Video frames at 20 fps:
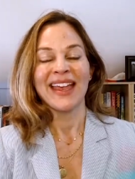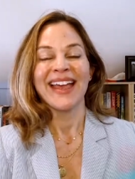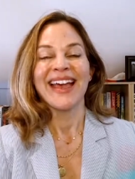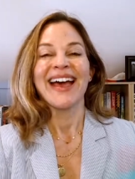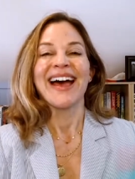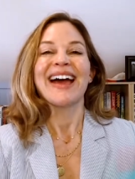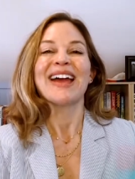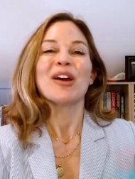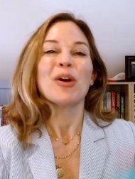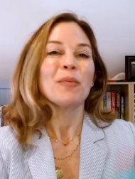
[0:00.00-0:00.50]

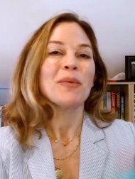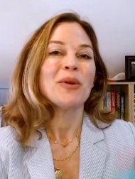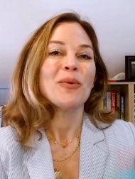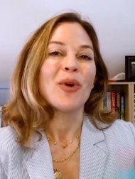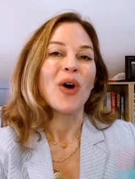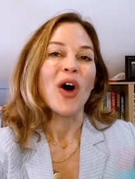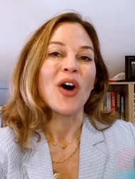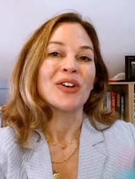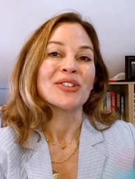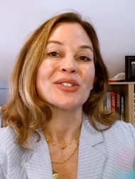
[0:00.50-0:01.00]
I hope you
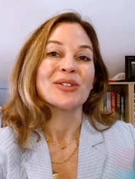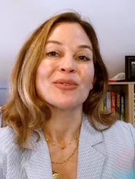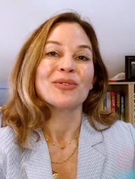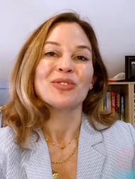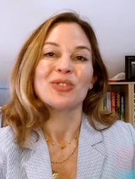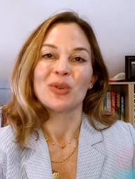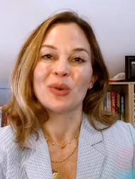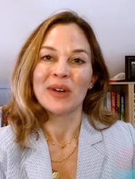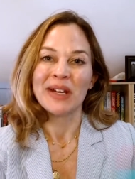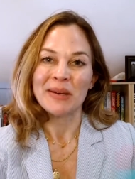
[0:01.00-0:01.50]
will also
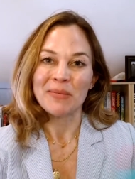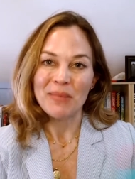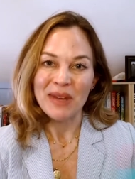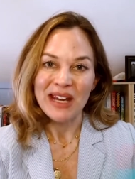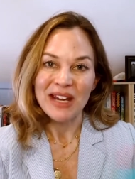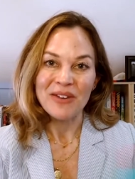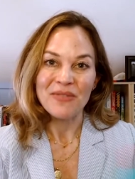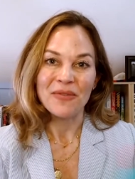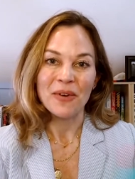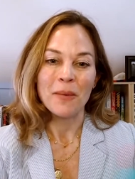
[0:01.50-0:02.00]
join
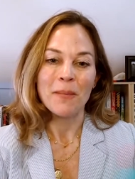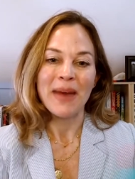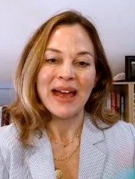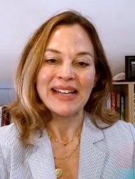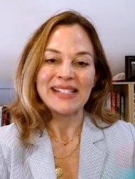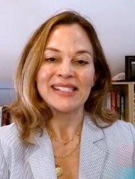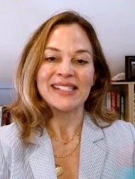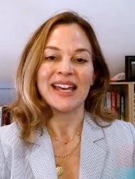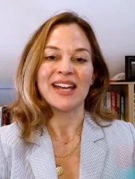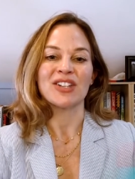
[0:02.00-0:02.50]
me for my
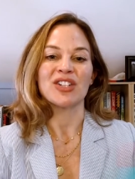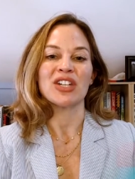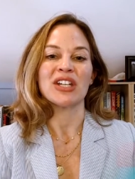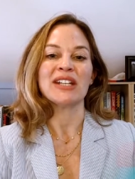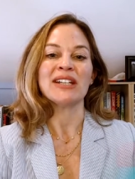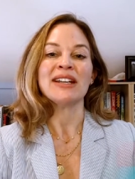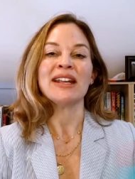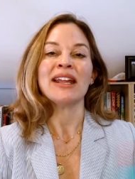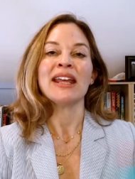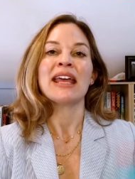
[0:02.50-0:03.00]

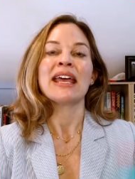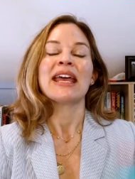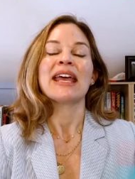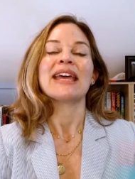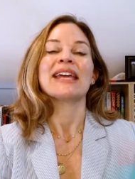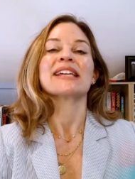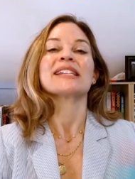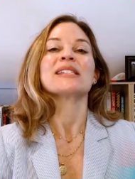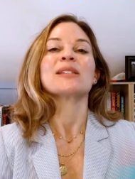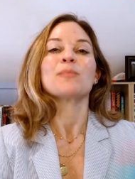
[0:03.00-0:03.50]
session,
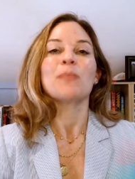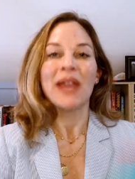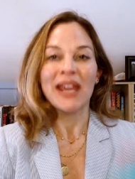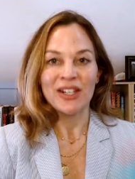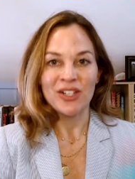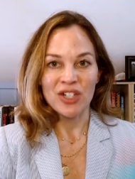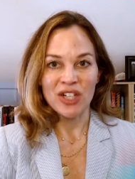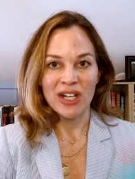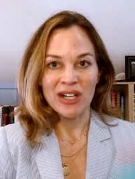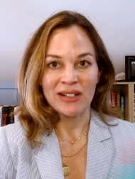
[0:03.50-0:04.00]

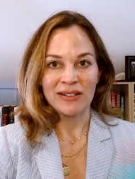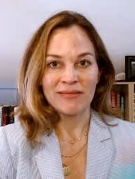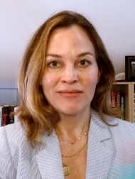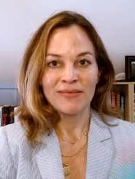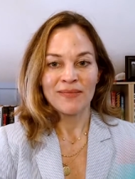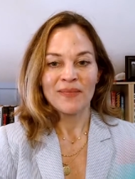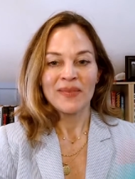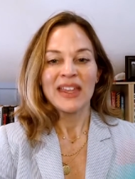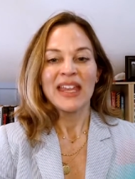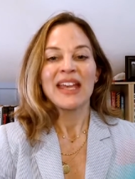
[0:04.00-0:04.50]
Expansion,
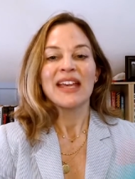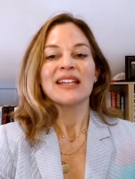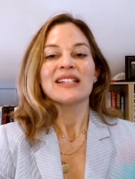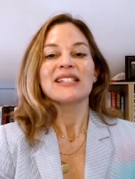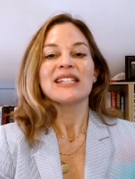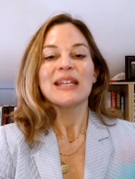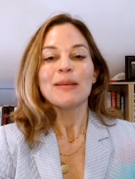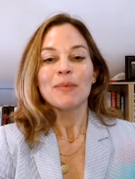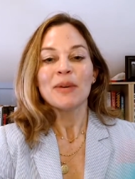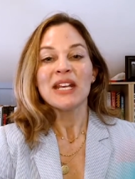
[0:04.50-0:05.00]

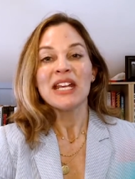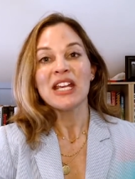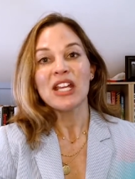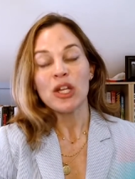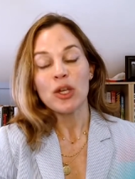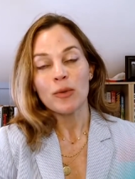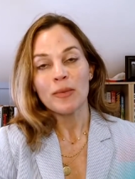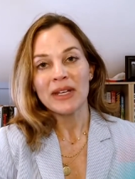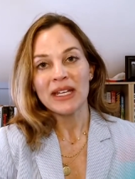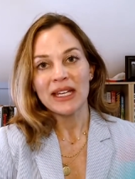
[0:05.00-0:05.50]
Deepening
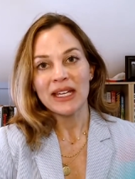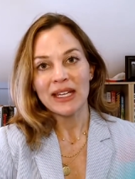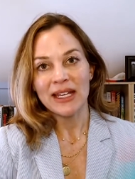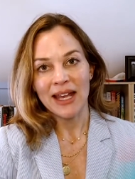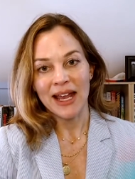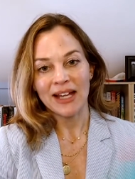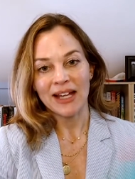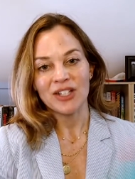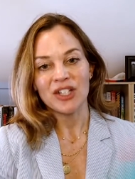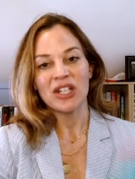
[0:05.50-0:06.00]
Human
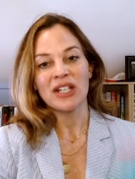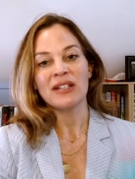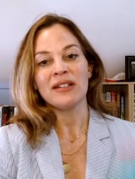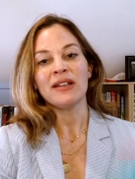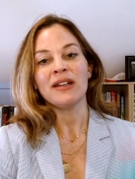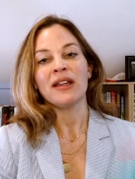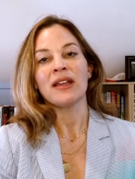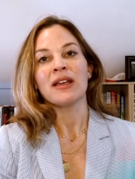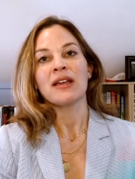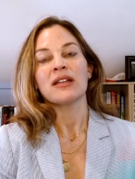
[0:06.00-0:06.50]
Connection
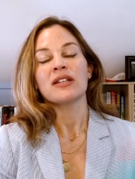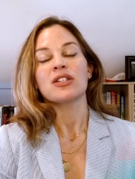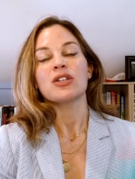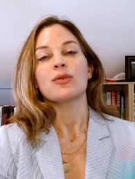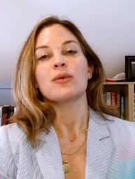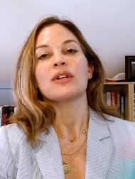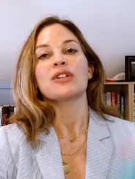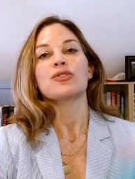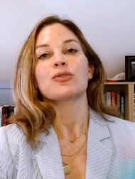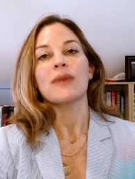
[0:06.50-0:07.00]

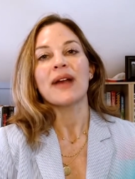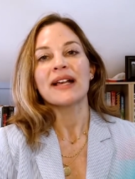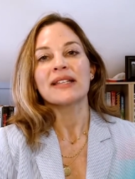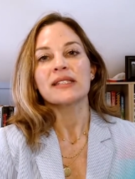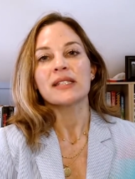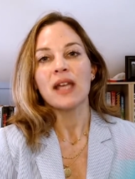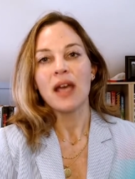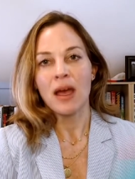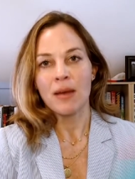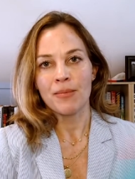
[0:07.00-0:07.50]
to Address
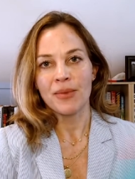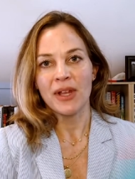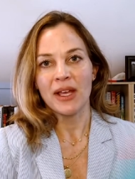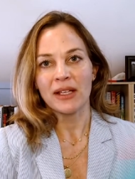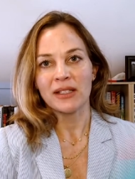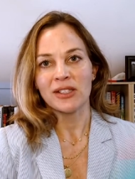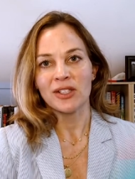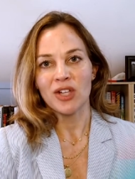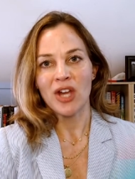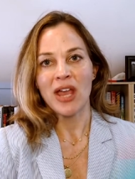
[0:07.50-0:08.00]

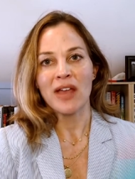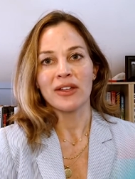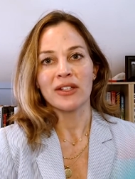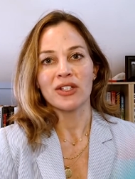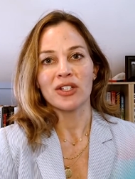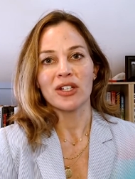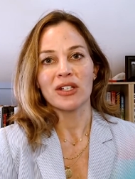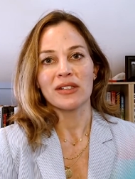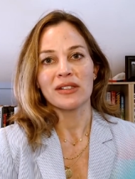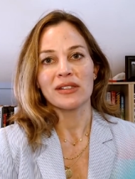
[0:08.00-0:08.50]
Complex
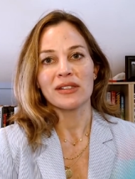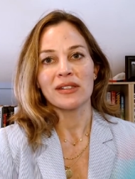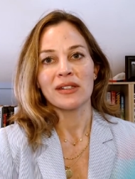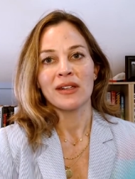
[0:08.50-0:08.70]
Challenges,